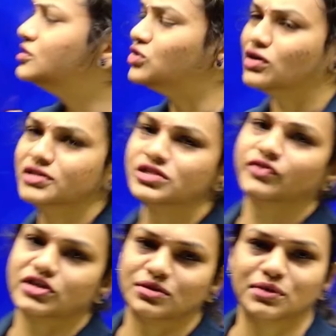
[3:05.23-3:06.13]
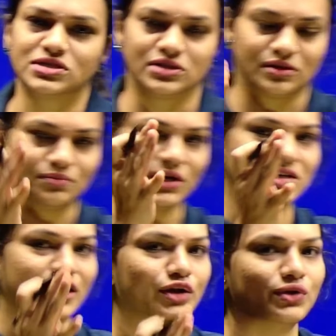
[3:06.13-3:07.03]
solve this question.
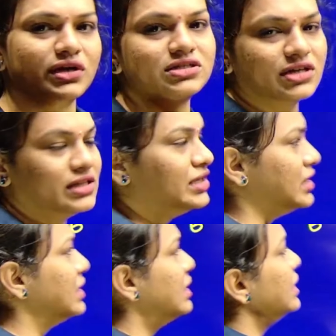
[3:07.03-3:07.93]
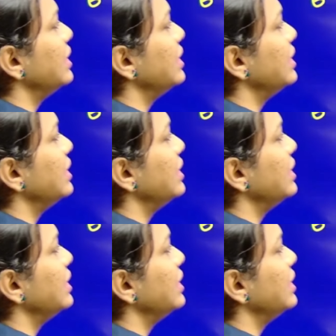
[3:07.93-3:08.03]
But try to understand the